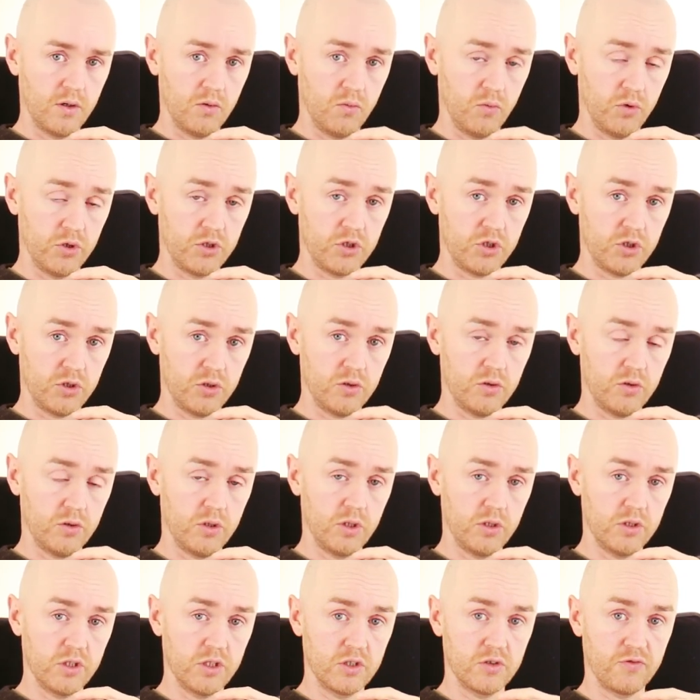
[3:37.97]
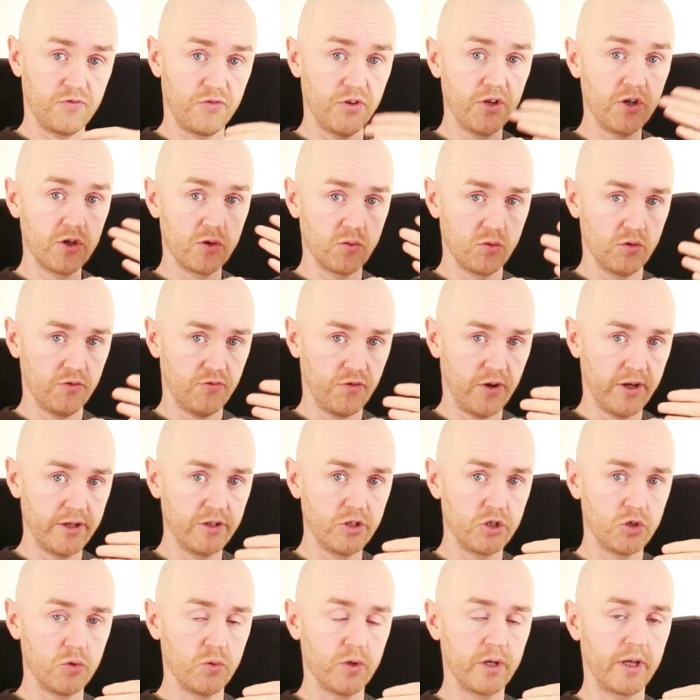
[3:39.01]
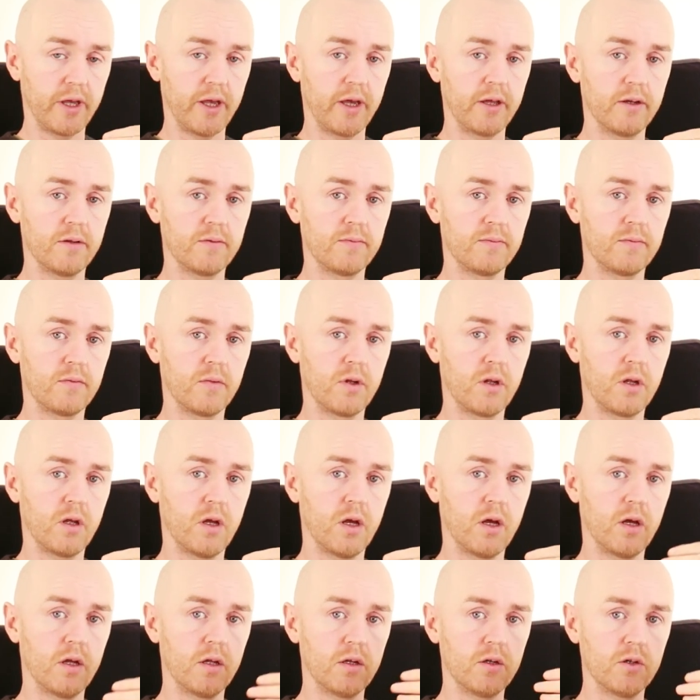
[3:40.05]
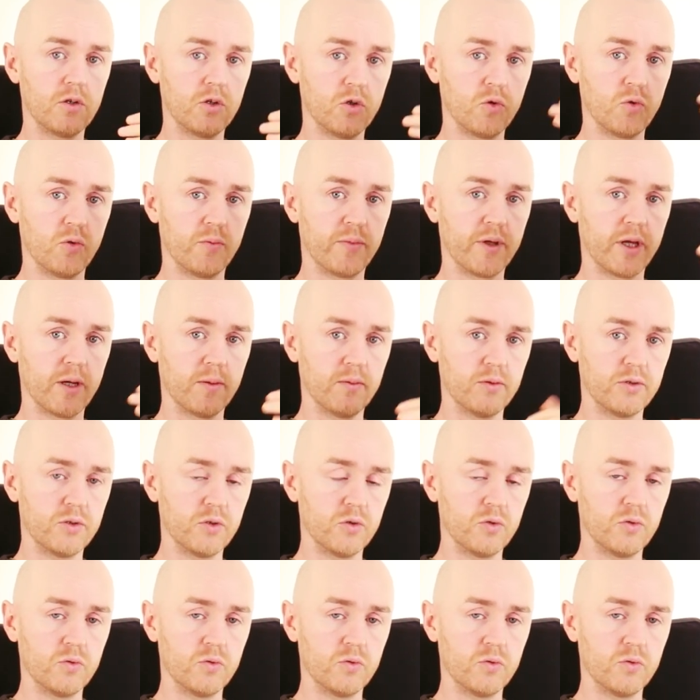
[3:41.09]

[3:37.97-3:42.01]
Which, he says, fear will find you again and you will be able